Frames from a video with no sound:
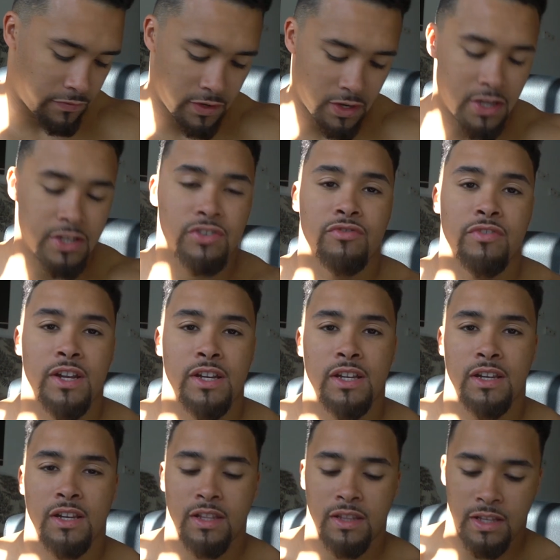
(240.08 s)
finished
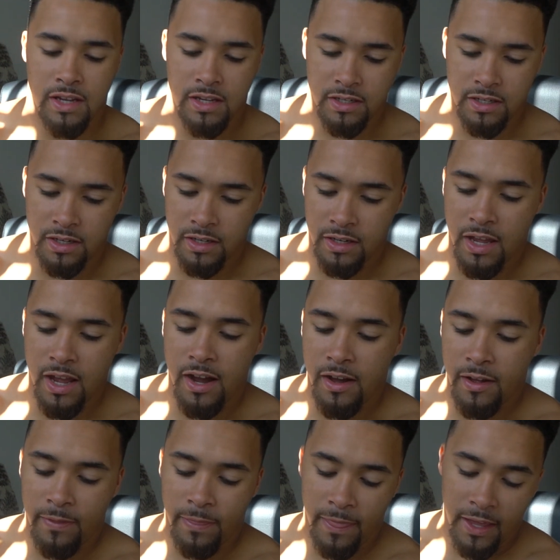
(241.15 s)
reading this
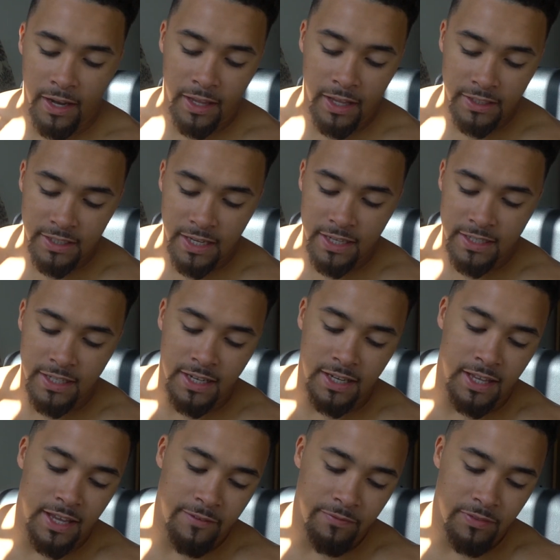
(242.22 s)
letter, and it says
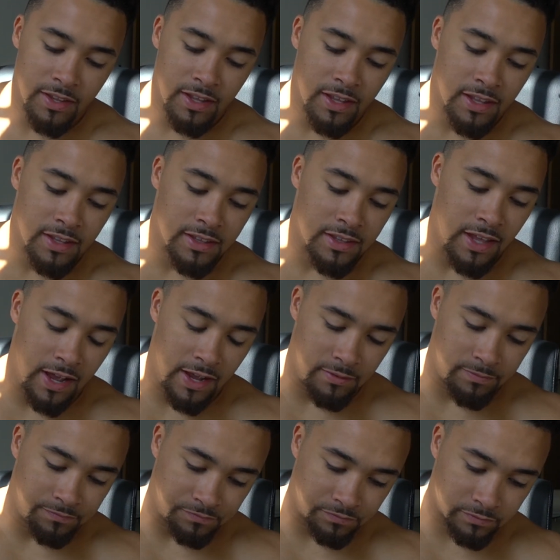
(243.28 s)
in it
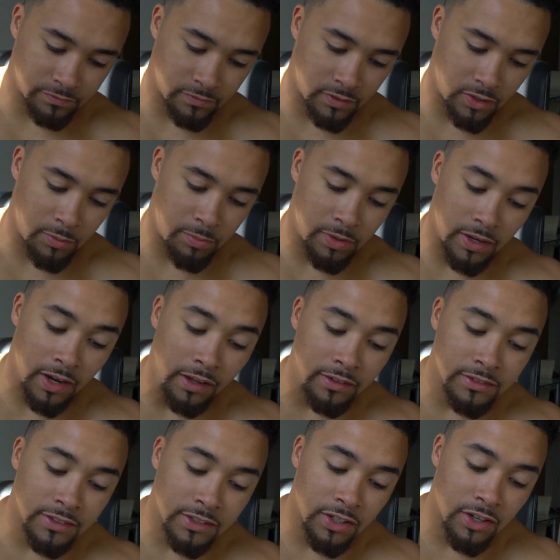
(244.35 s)
that you
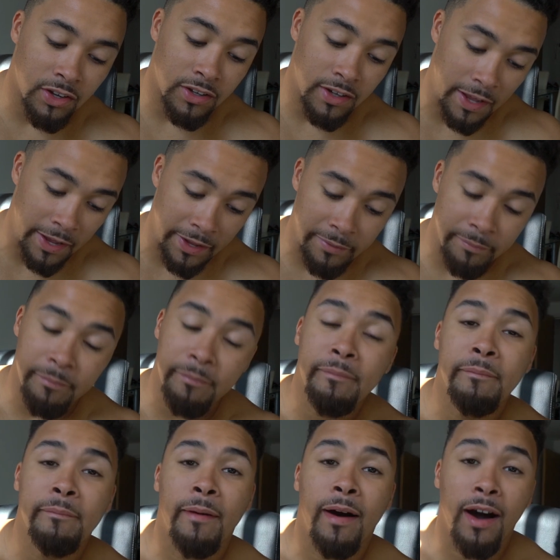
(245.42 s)
pronounce her name
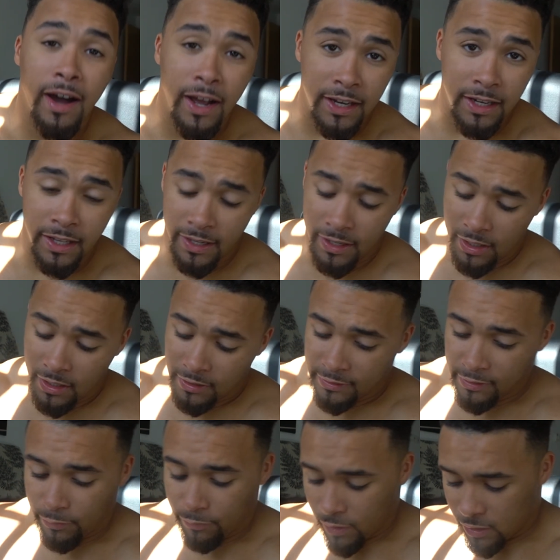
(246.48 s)
Eile.
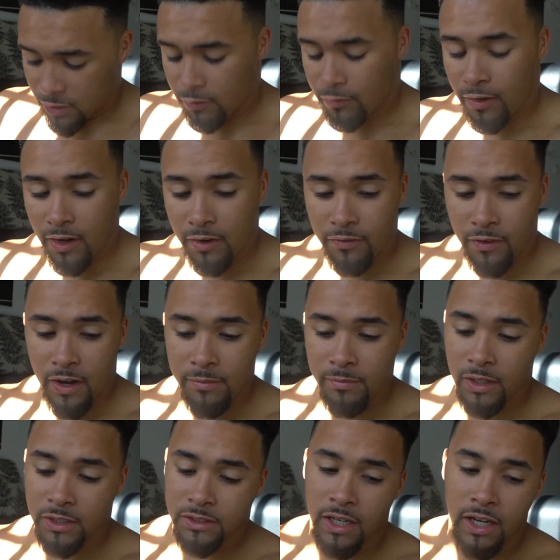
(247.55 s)
So thank you very, very
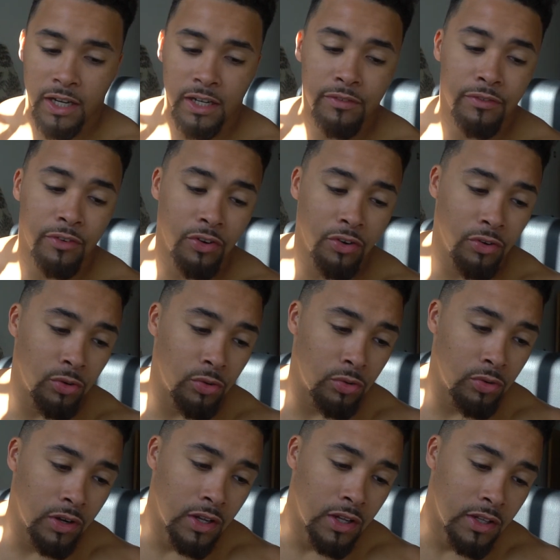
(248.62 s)
much, Eile, for
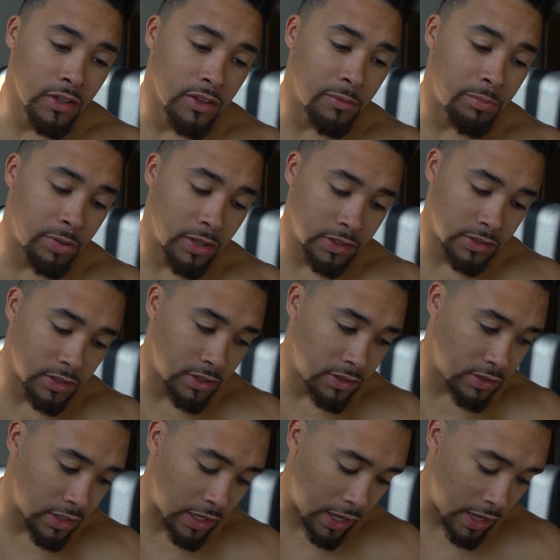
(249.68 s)
all the
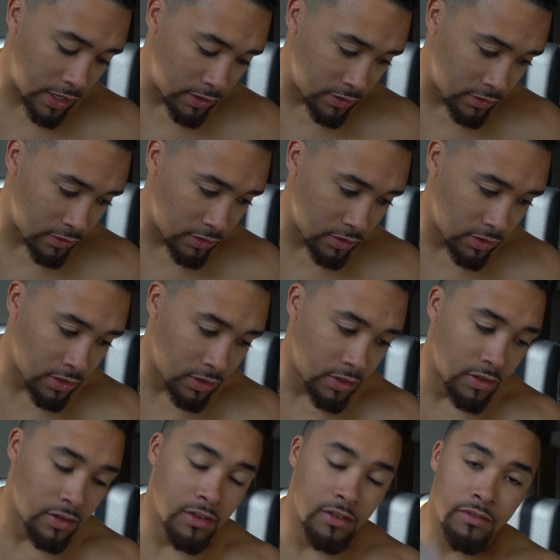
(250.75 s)
presents, and
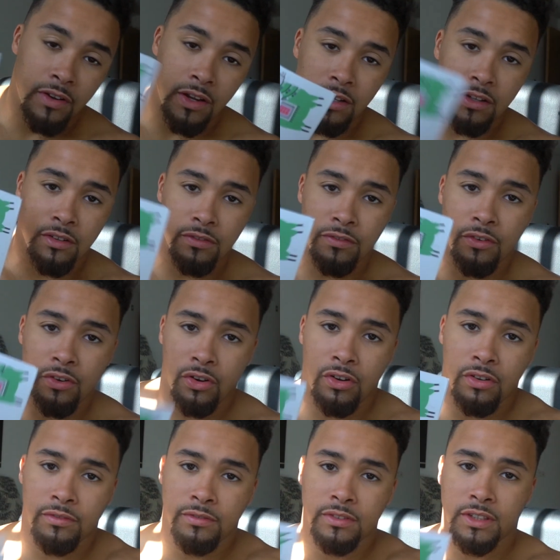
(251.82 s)
thank you
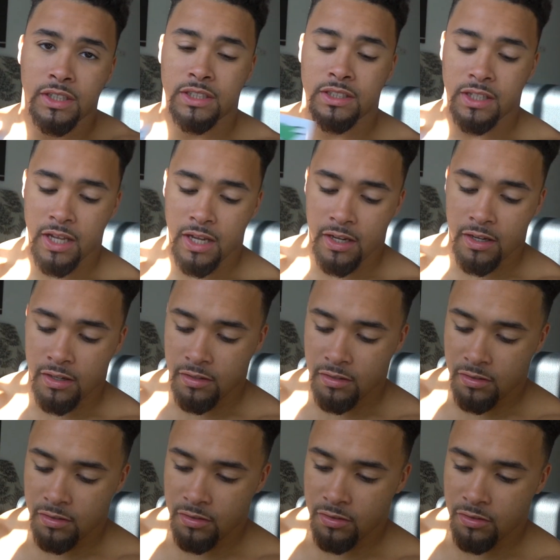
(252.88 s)
for this letter.
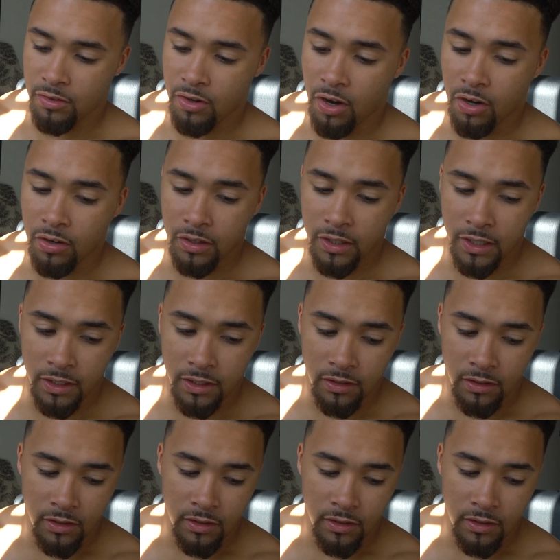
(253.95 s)
Not only